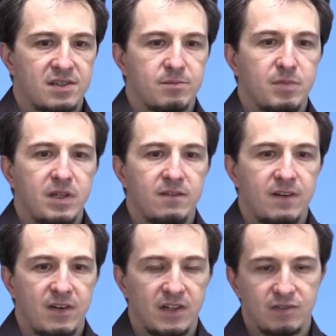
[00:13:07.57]

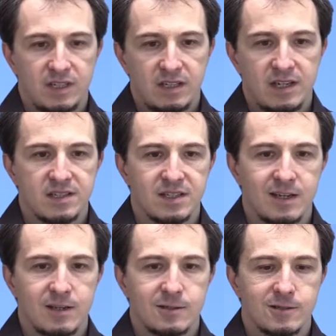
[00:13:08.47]
S&P 500
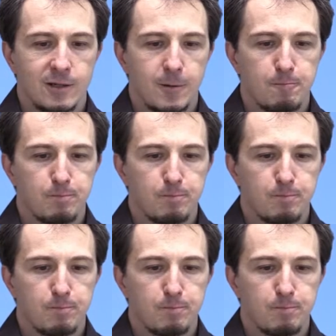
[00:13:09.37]
index is